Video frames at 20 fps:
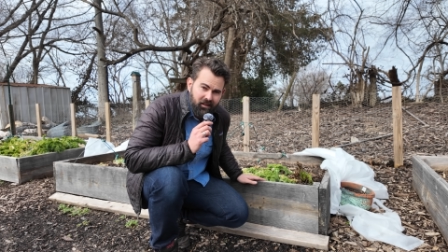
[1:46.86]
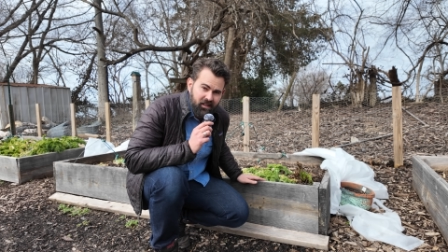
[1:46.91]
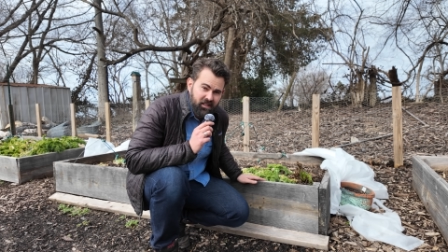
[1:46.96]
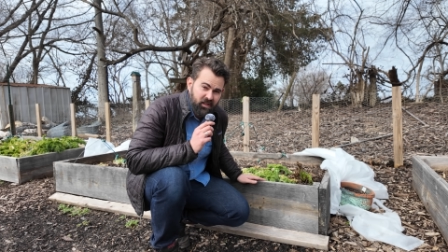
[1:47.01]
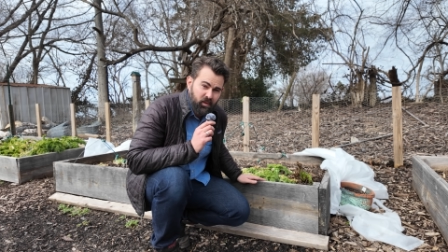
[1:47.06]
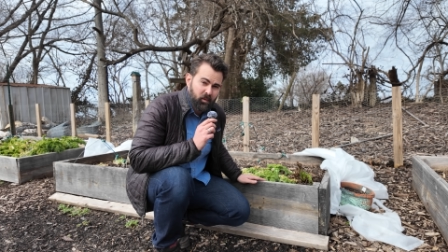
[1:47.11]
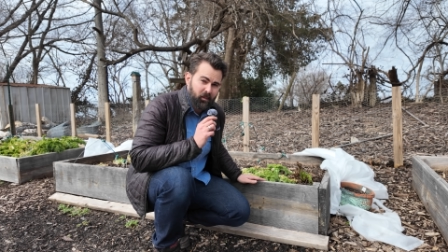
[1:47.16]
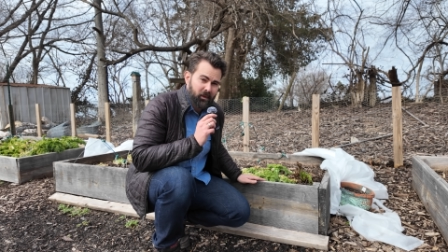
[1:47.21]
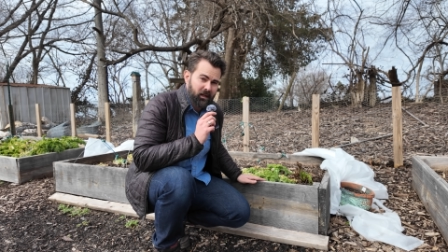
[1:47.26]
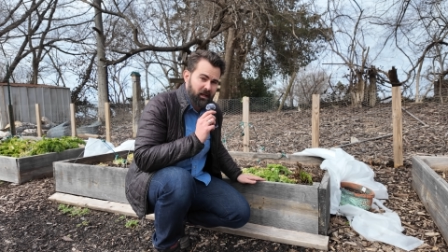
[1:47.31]

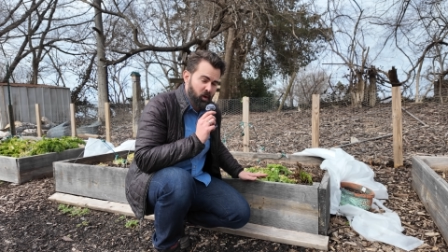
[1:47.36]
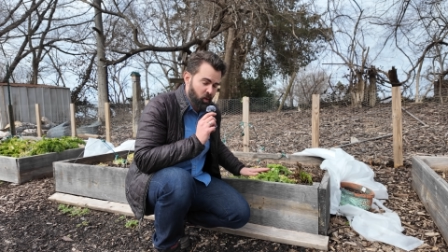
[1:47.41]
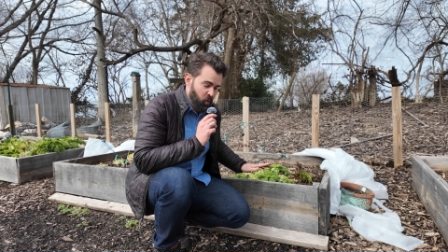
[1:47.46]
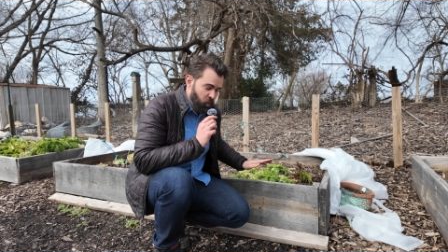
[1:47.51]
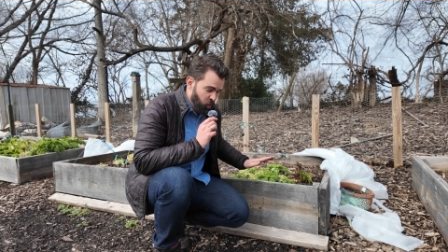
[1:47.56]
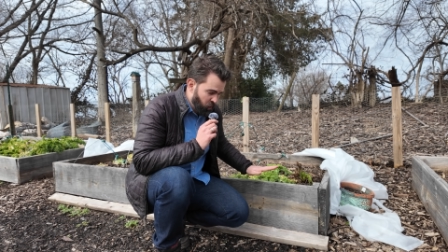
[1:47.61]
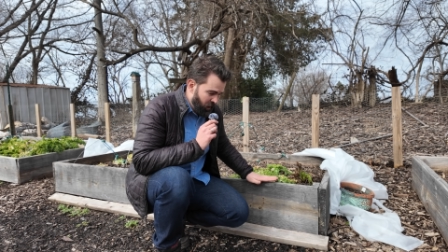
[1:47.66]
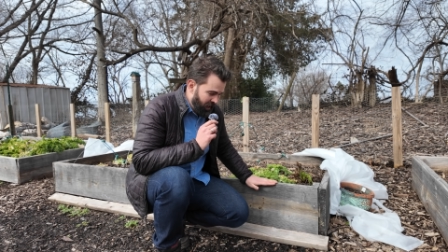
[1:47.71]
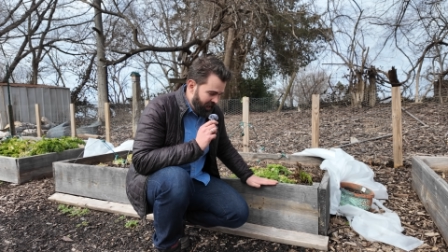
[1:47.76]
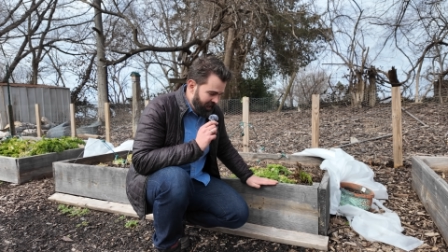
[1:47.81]
list would be
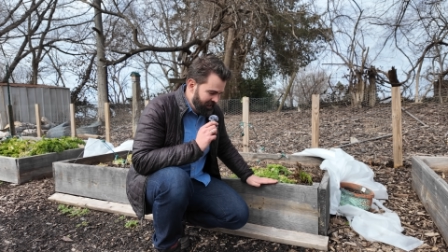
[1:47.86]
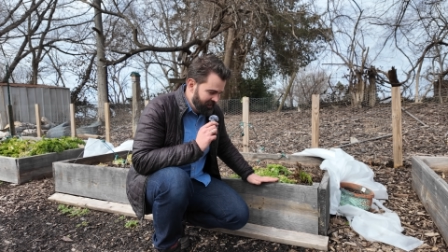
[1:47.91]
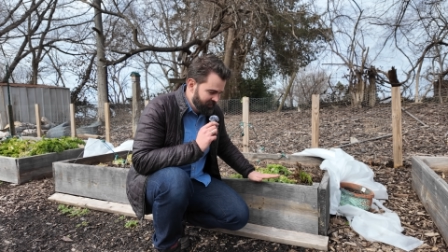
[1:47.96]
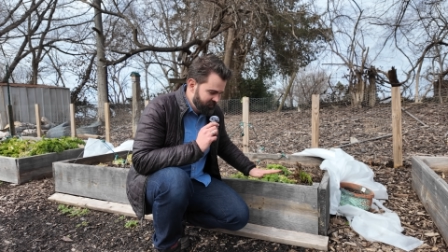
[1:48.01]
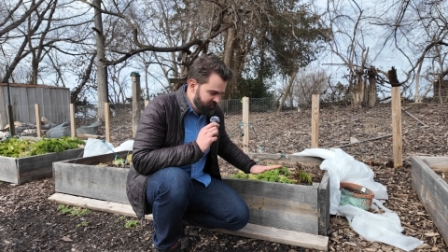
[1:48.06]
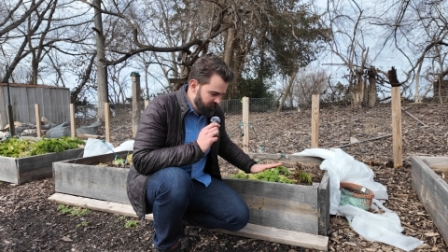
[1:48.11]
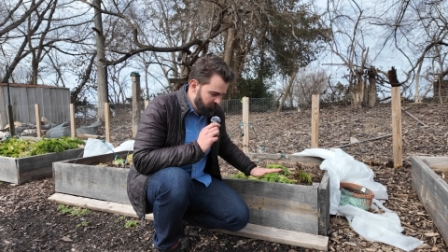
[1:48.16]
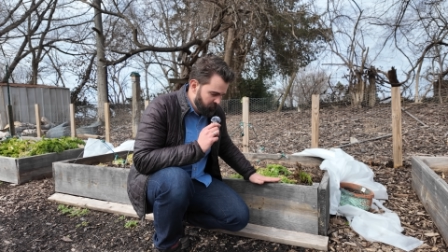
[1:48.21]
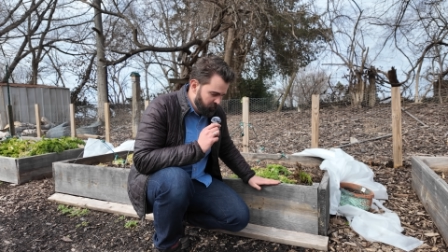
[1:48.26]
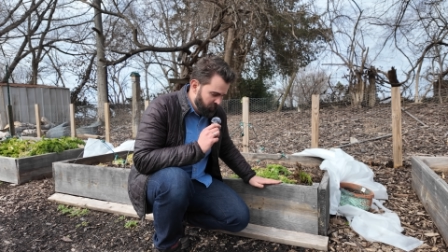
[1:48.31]

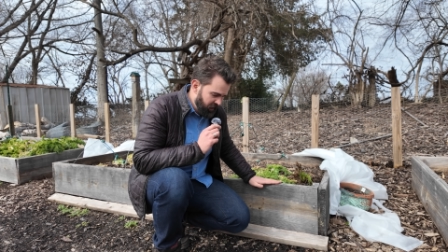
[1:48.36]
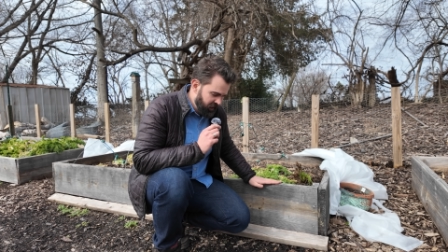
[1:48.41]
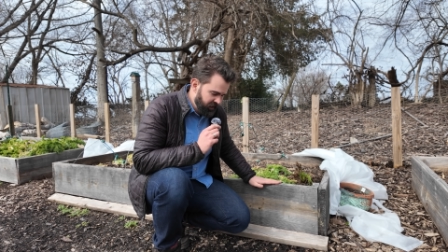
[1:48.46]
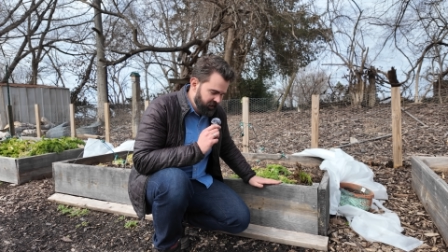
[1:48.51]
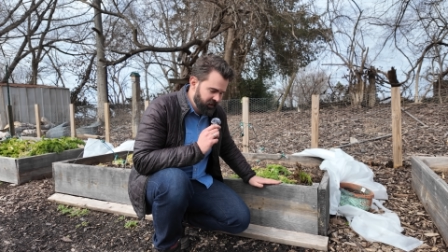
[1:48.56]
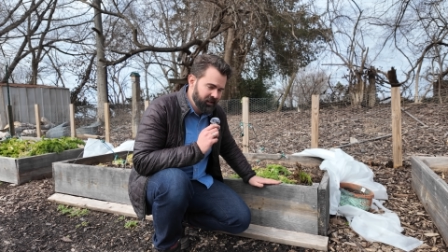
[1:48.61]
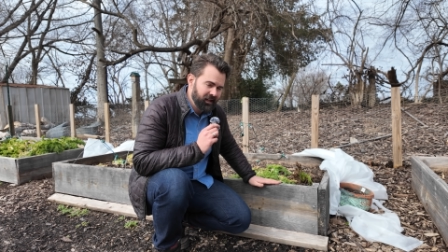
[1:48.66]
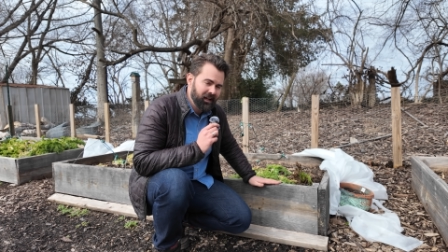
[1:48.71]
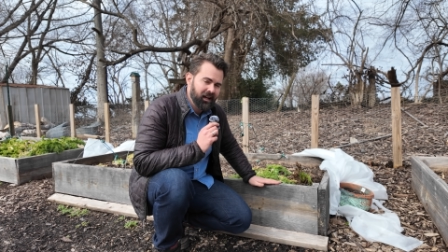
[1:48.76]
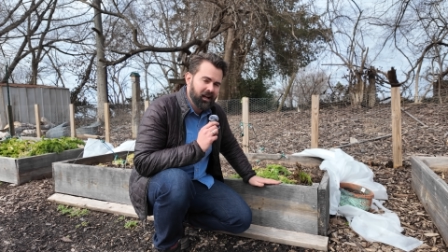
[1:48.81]
raised
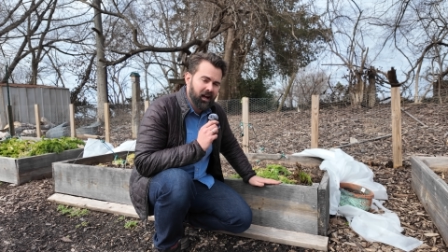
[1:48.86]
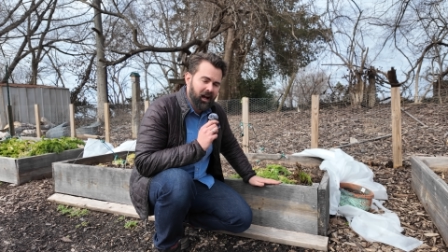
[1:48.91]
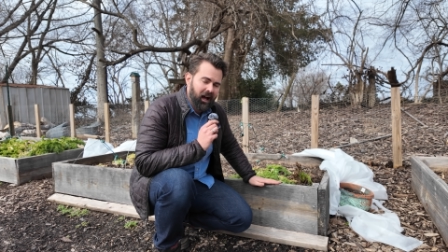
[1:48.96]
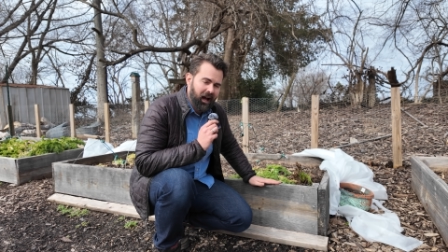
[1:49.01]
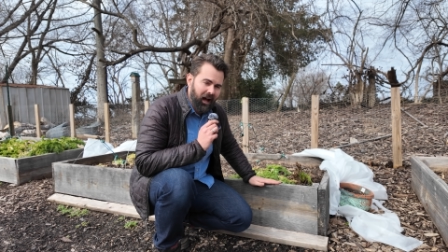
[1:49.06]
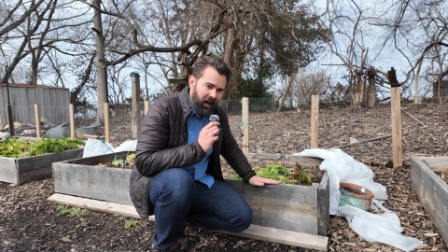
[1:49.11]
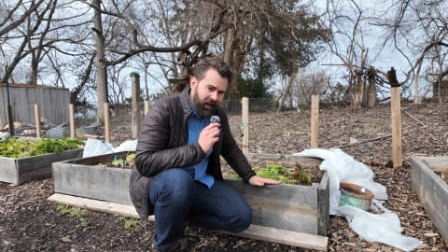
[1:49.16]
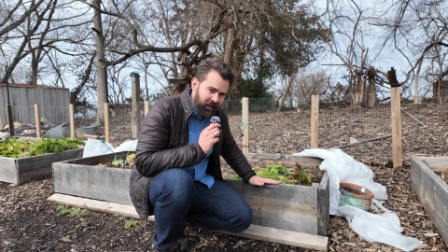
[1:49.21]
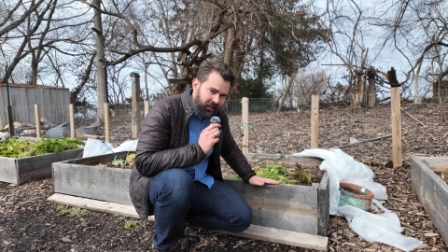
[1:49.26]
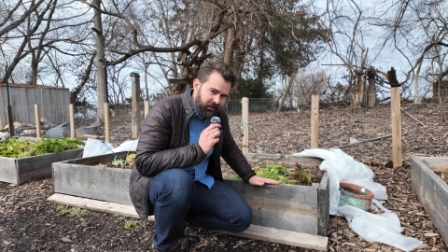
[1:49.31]
bed
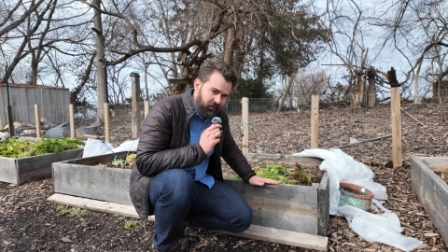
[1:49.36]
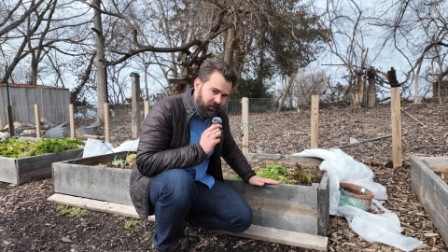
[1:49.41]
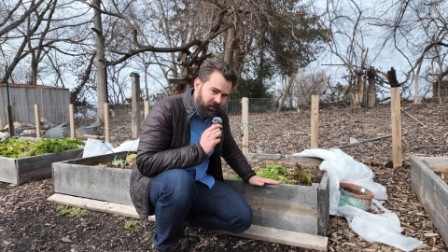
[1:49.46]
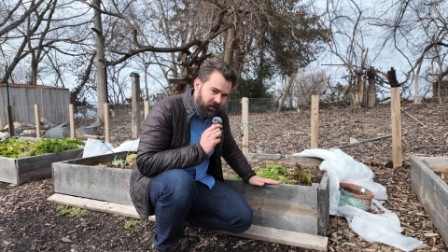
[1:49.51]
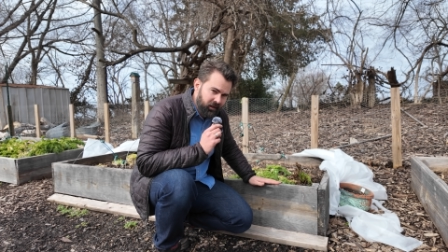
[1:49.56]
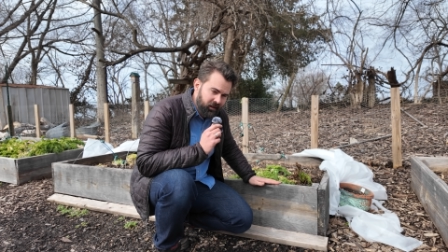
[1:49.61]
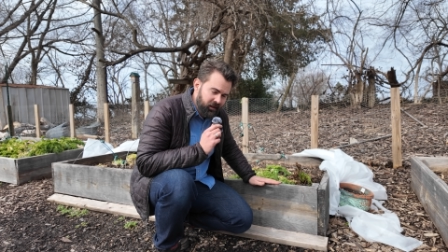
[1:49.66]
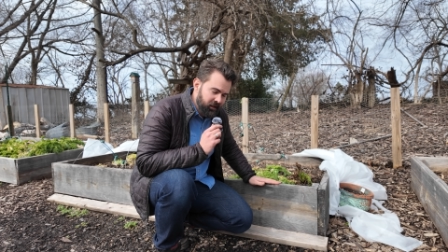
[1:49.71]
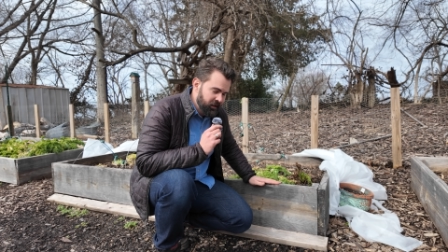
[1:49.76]
height.